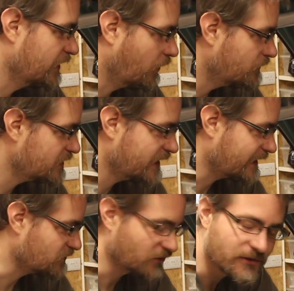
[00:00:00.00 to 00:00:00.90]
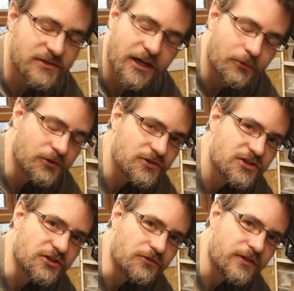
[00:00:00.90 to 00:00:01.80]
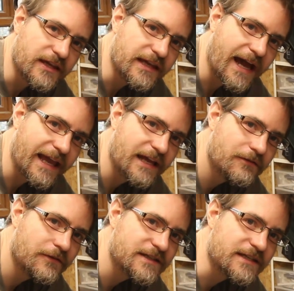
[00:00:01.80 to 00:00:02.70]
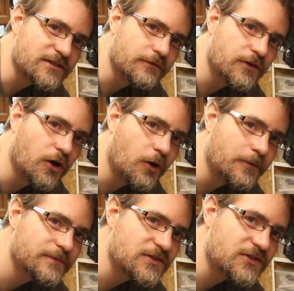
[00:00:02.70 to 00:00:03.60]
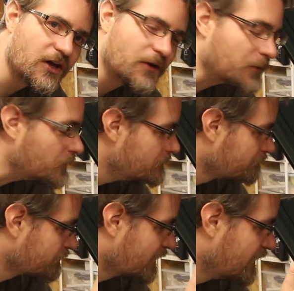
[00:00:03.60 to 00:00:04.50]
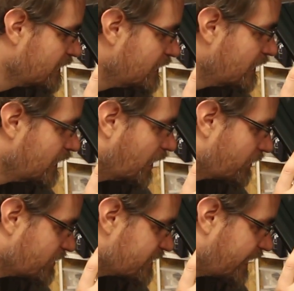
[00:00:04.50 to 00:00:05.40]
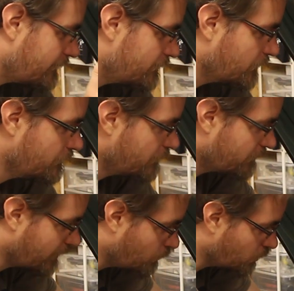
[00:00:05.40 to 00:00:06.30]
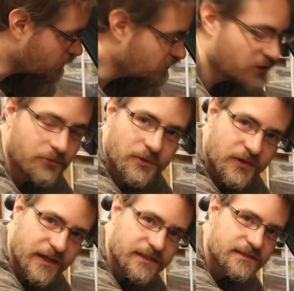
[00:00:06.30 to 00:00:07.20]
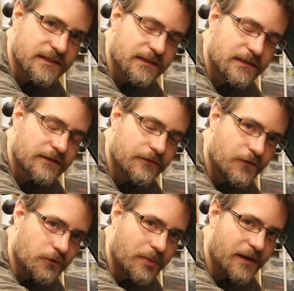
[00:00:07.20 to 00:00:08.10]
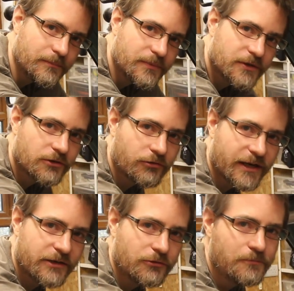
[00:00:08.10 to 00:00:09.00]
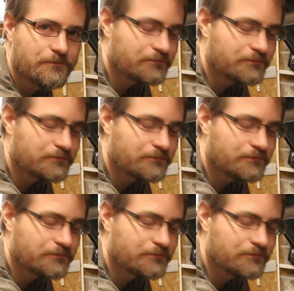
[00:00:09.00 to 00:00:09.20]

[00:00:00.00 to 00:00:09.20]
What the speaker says: Obviously that's not going to go on to the AN fittings I've got, so I'm going to have to figure out what to do with this fuel pump cradle,